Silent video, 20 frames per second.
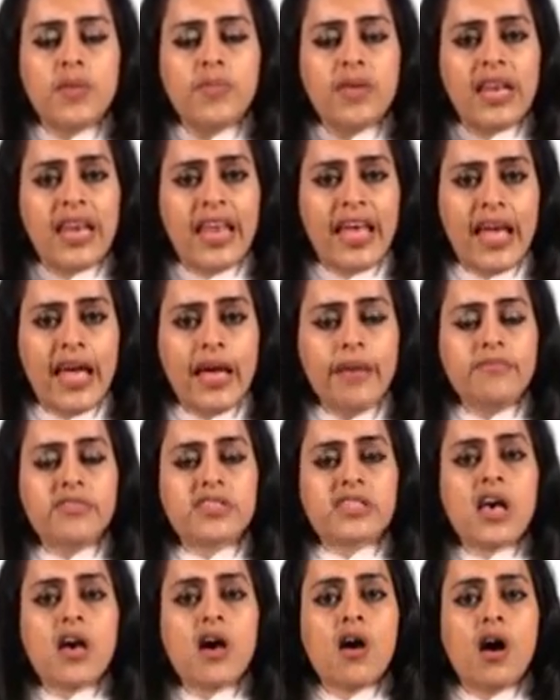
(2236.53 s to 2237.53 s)
maybe
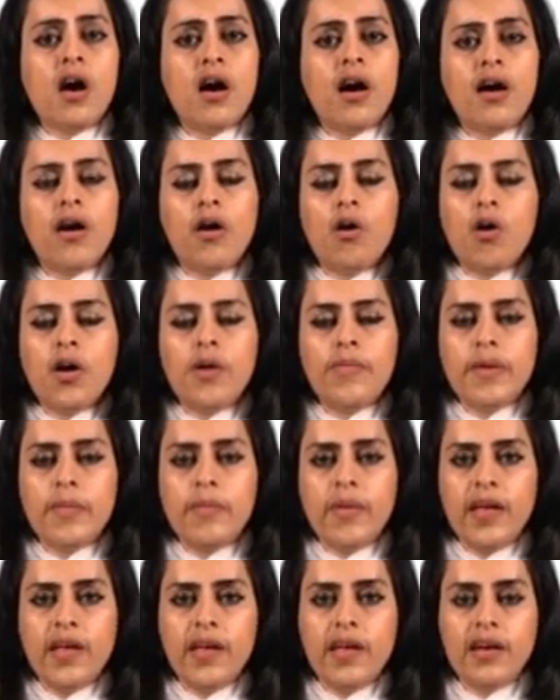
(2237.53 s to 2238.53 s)
names or
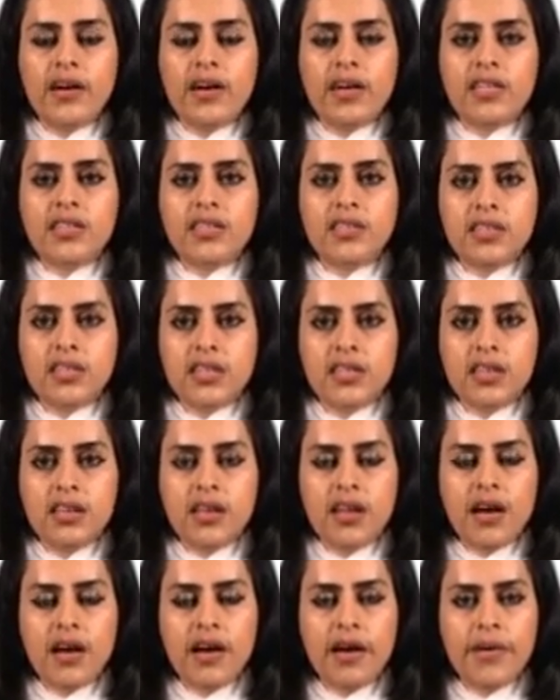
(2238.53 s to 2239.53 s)
maybe
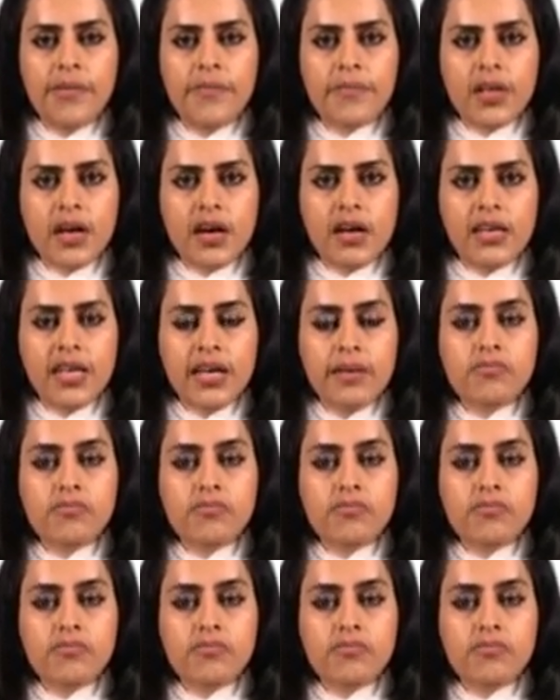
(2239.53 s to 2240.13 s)
the